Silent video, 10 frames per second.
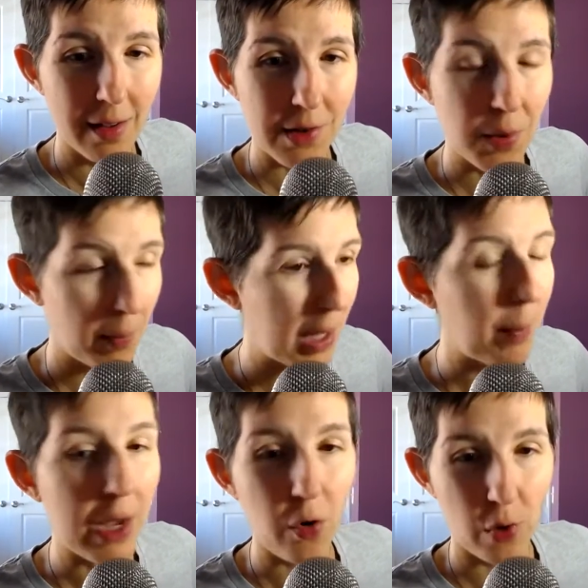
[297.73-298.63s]
to make
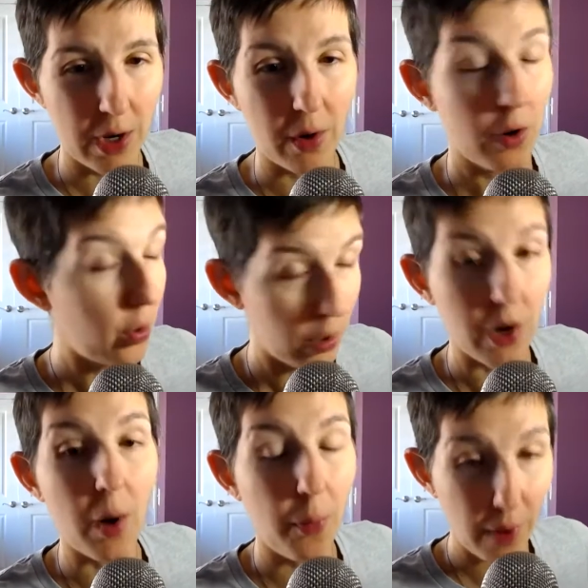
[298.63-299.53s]
my
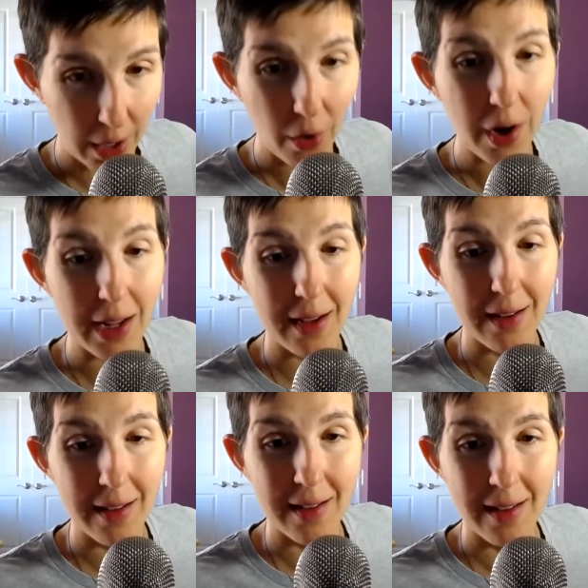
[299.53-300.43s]
career a priority,
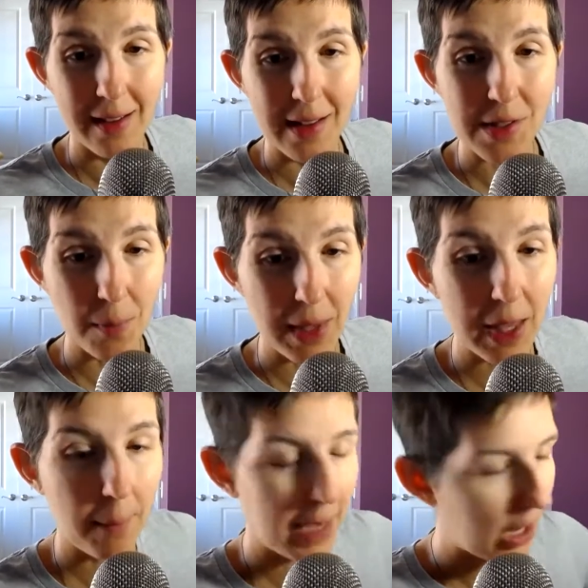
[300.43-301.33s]
to make
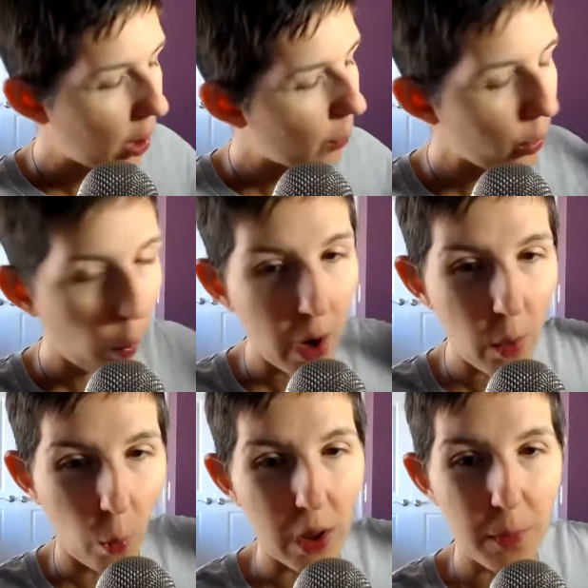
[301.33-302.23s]
it my number
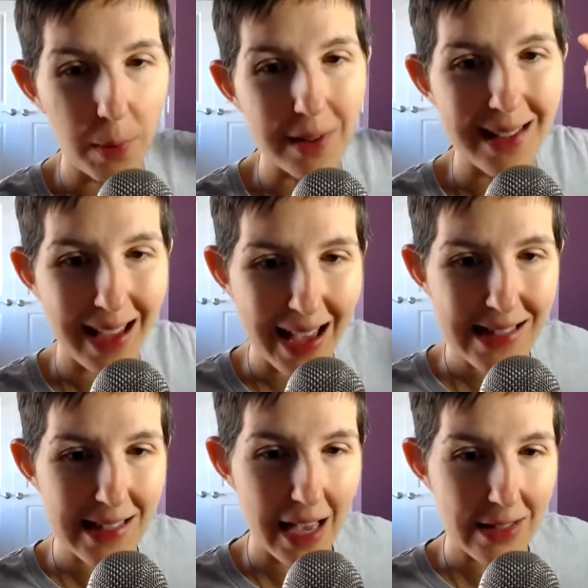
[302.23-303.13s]
one wealth building
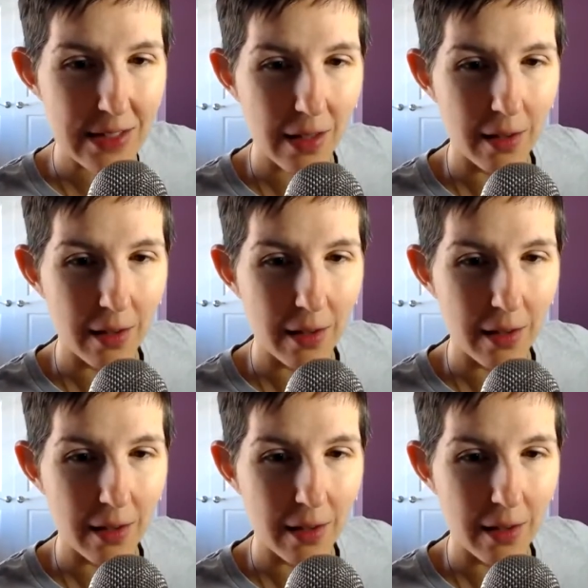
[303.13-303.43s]
asset.